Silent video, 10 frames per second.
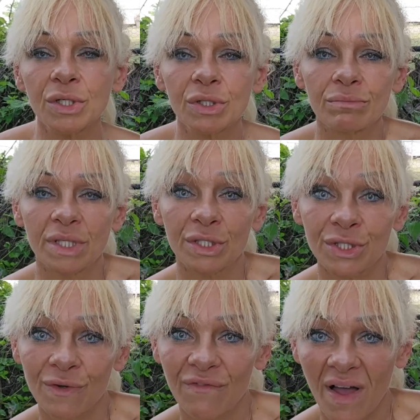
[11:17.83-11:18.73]

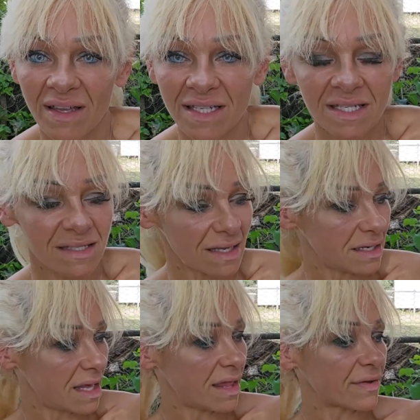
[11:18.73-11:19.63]
mildew fungus, and
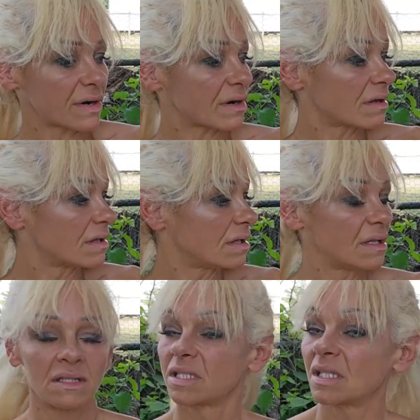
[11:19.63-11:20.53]
other
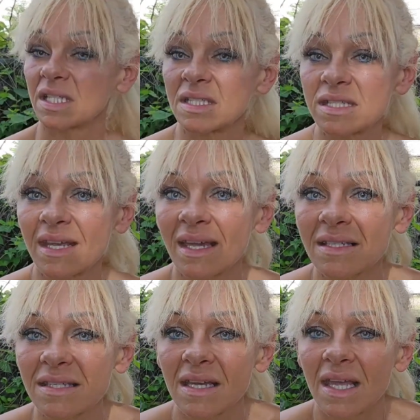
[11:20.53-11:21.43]
little
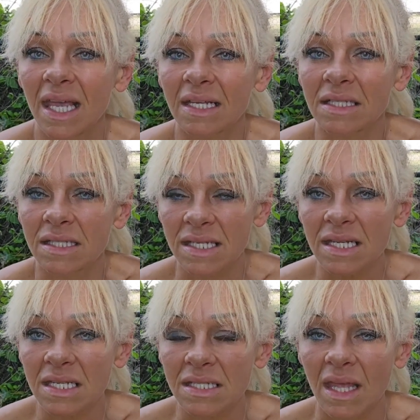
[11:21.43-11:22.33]
insects and
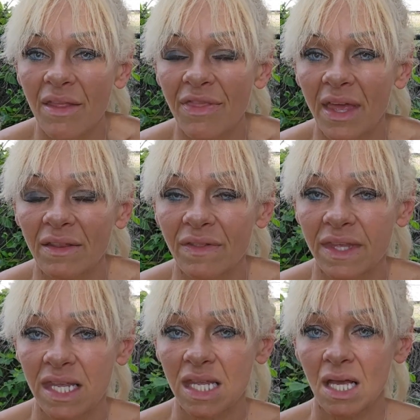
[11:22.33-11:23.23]
disease that
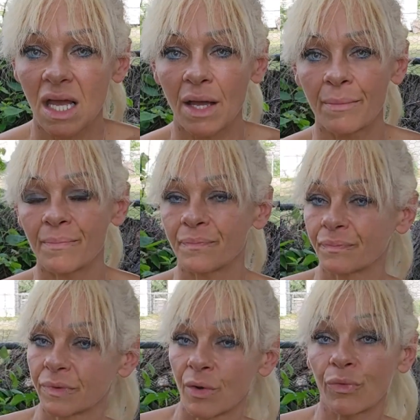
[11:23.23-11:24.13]
the
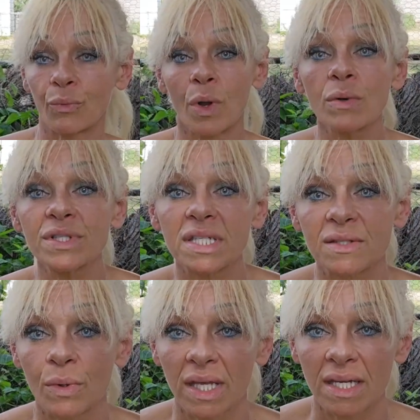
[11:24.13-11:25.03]
roses
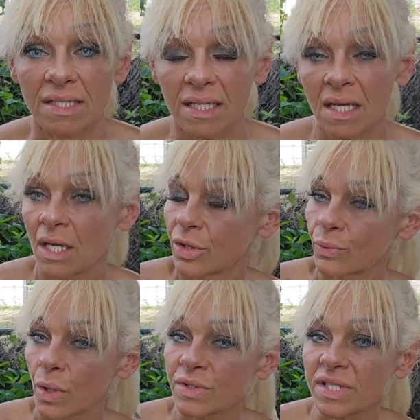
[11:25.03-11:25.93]
will get. The
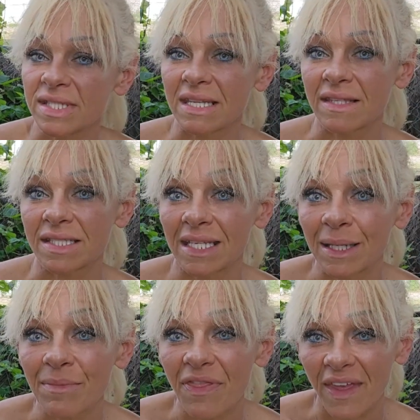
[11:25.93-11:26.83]
roses get the
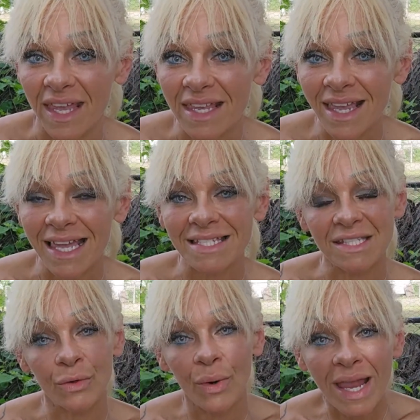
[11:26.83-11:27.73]
same thing as the
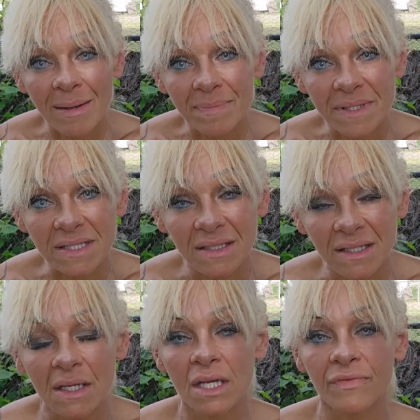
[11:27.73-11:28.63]
grapes.
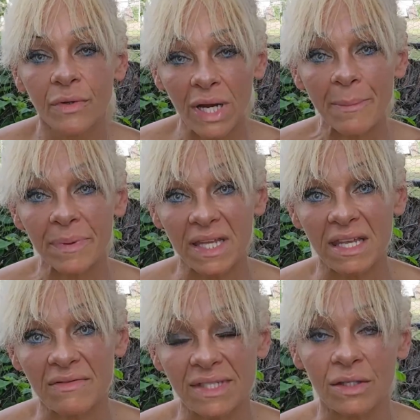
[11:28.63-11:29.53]
The grape
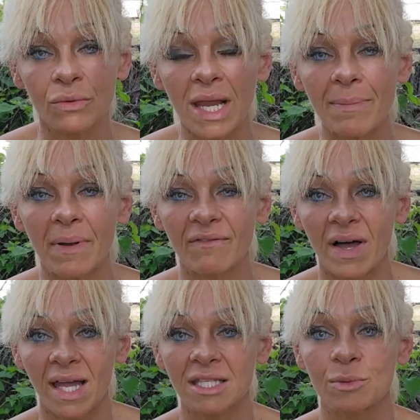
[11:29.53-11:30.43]
leaves and the grape
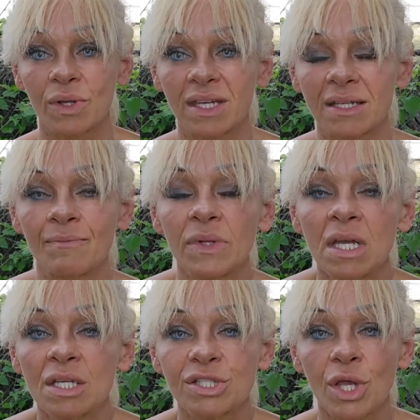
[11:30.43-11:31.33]
vines will get.
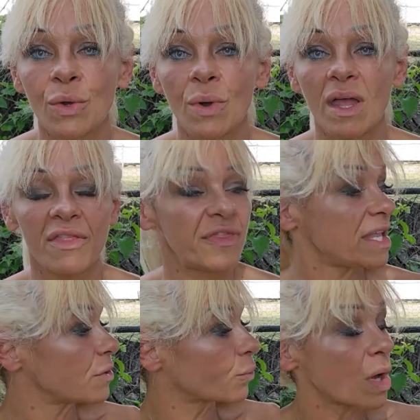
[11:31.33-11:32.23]
So
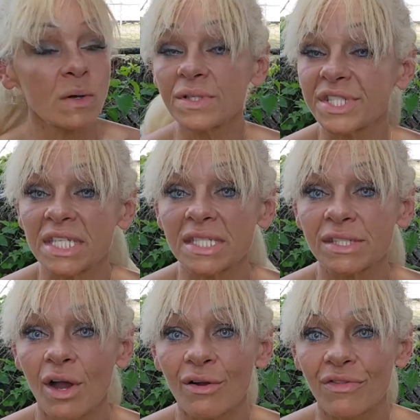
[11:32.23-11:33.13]
the roses
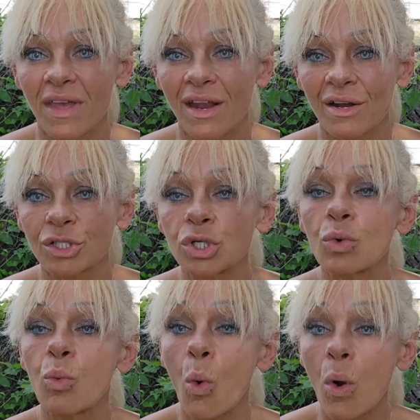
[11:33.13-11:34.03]
are there to
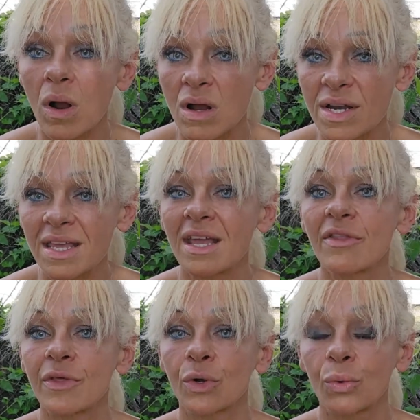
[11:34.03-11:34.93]
warn
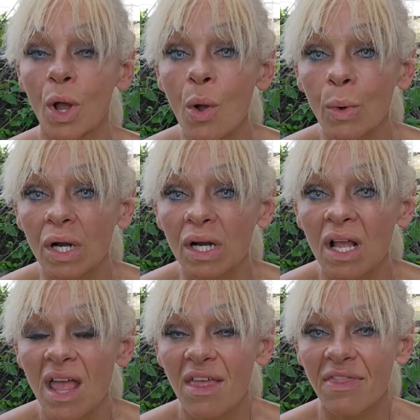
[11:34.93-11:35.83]
the grower
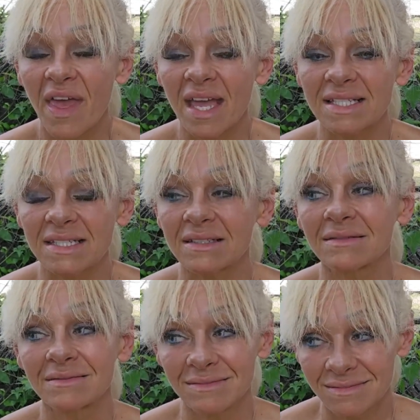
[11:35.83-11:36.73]
that
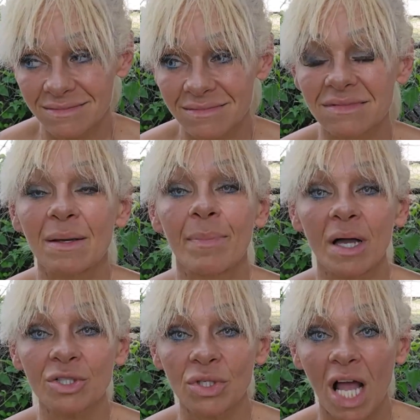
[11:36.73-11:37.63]
the
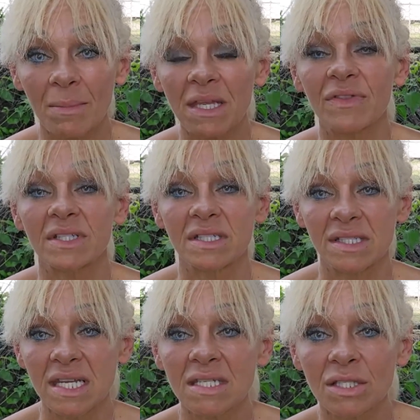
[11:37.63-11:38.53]
bugs are coming, the
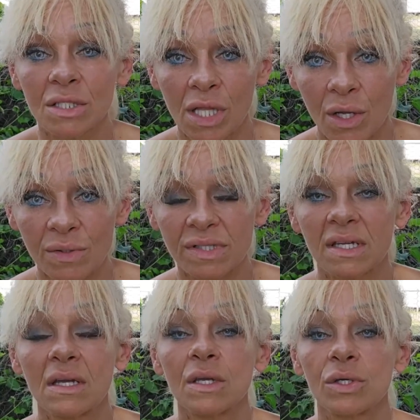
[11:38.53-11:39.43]
disease is close.
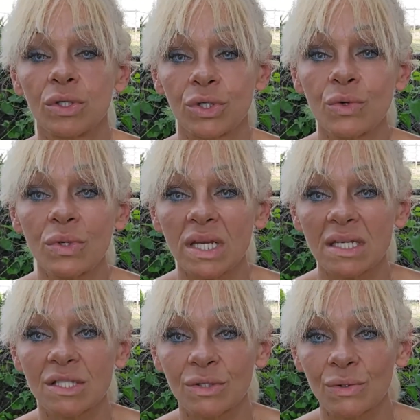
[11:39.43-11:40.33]
You need
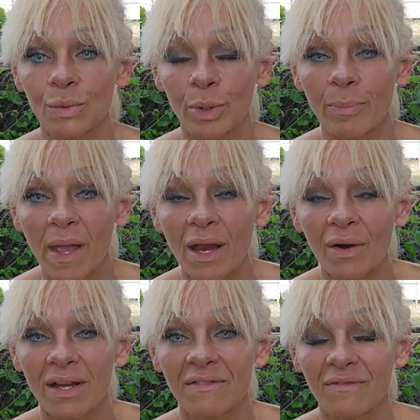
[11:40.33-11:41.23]
to prepare
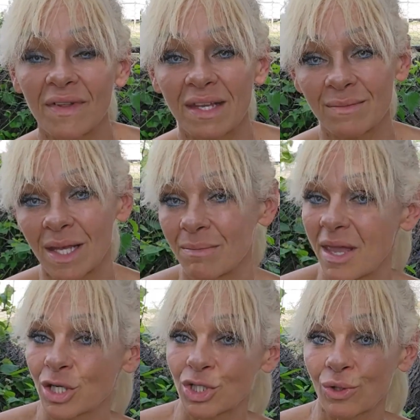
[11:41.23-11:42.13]
and
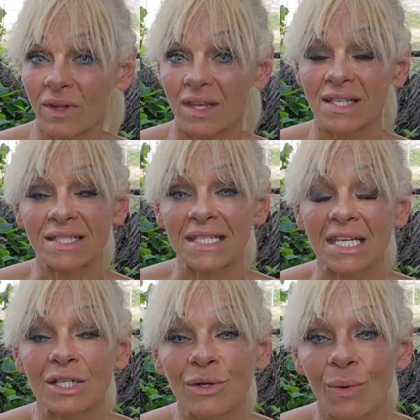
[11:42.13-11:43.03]
make sure that it doesn't
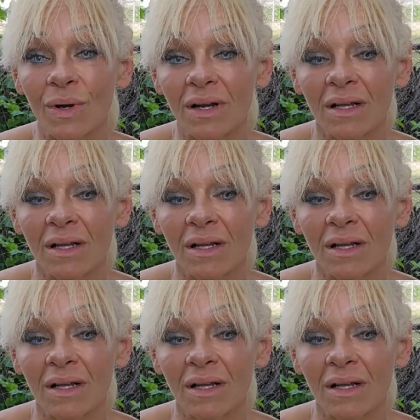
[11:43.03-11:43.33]
hit your